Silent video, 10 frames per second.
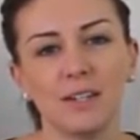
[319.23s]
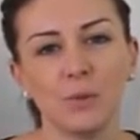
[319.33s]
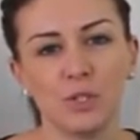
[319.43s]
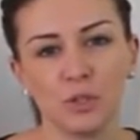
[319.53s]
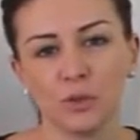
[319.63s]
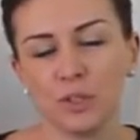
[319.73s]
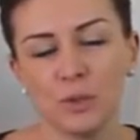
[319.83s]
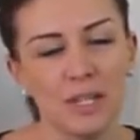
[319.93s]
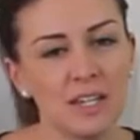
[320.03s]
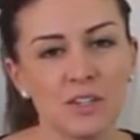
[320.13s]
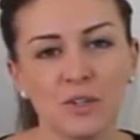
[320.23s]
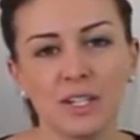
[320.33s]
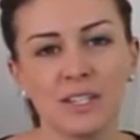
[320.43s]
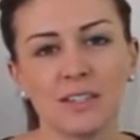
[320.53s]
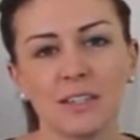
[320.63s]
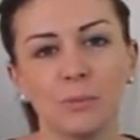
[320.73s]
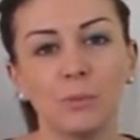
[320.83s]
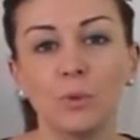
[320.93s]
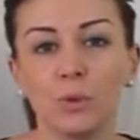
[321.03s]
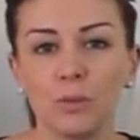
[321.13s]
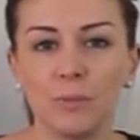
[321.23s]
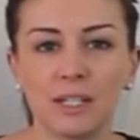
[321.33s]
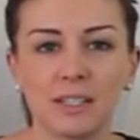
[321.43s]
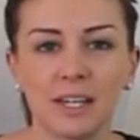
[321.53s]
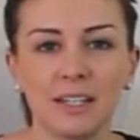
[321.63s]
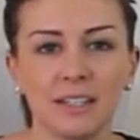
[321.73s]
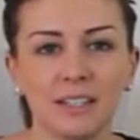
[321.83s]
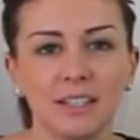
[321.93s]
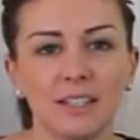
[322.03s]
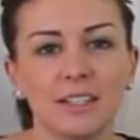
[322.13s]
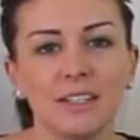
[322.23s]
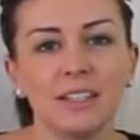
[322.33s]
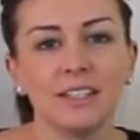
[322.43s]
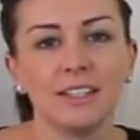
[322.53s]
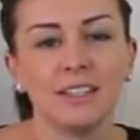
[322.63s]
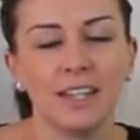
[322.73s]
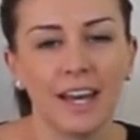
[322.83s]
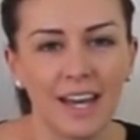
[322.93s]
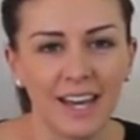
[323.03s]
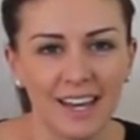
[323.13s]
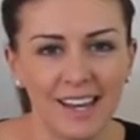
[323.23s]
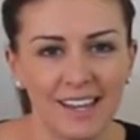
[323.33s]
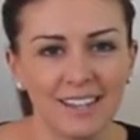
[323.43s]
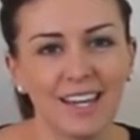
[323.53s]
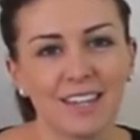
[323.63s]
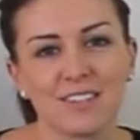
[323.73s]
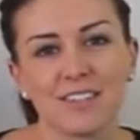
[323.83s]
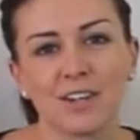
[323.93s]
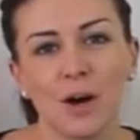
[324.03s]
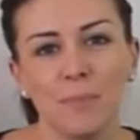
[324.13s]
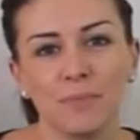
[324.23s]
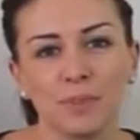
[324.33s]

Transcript: which you'll do easier and easier the more you meditate, then the answers come.